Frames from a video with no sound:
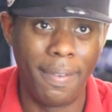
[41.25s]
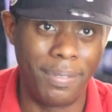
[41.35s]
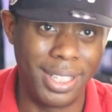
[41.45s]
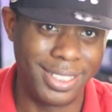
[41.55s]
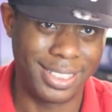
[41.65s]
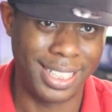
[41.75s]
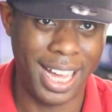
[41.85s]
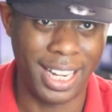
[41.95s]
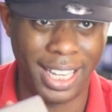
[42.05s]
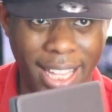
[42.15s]
this is
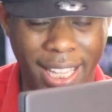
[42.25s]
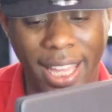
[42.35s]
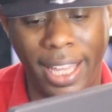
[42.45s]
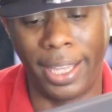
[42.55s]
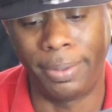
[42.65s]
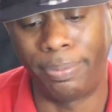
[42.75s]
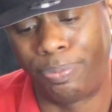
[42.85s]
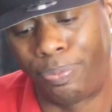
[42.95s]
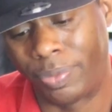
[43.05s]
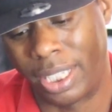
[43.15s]
kind of like a
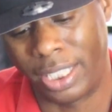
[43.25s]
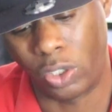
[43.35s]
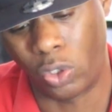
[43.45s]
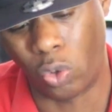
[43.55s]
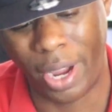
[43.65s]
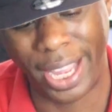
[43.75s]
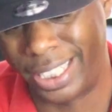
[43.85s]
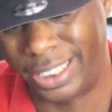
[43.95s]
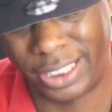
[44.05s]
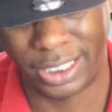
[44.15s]

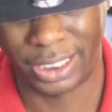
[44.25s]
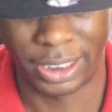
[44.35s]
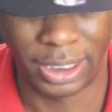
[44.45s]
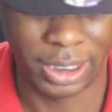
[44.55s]
grayish,